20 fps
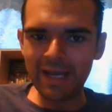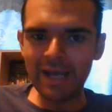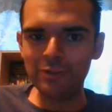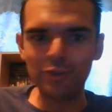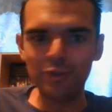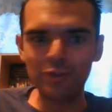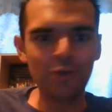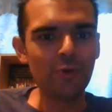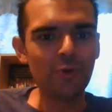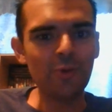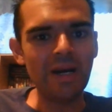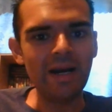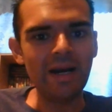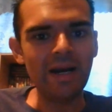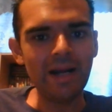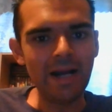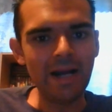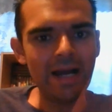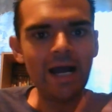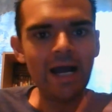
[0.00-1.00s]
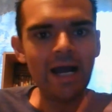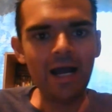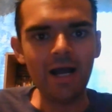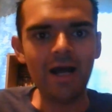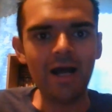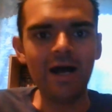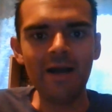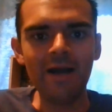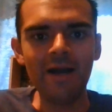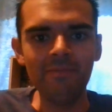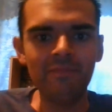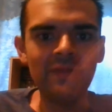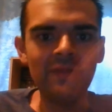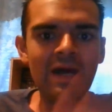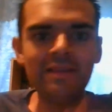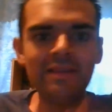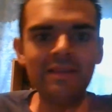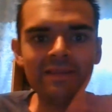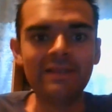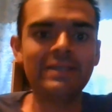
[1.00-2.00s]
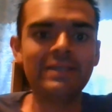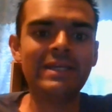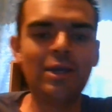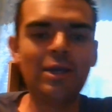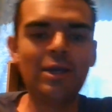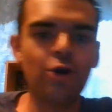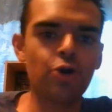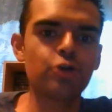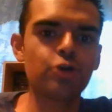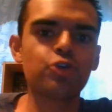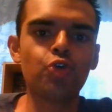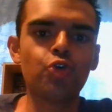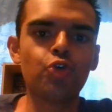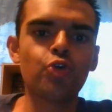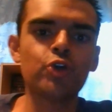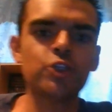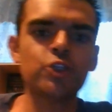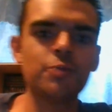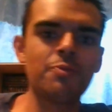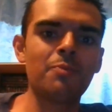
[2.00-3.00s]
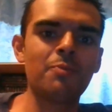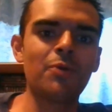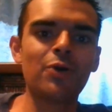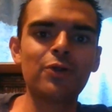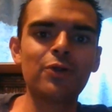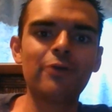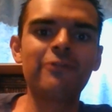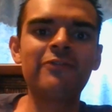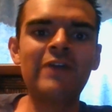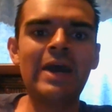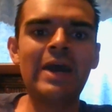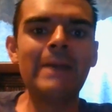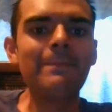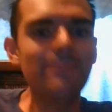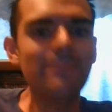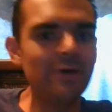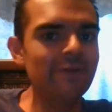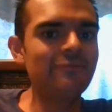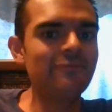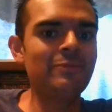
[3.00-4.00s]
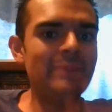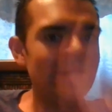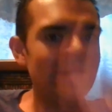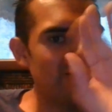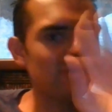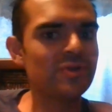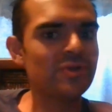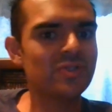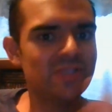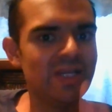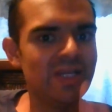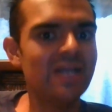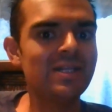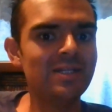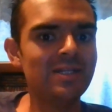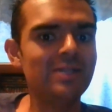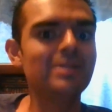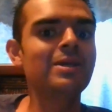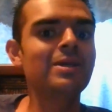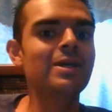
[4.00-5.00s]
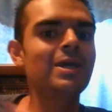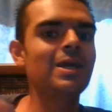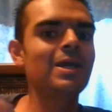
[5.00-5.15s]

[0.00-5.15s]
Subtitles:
know I'm not like a hardcore Super Mario fan, but from my understanding,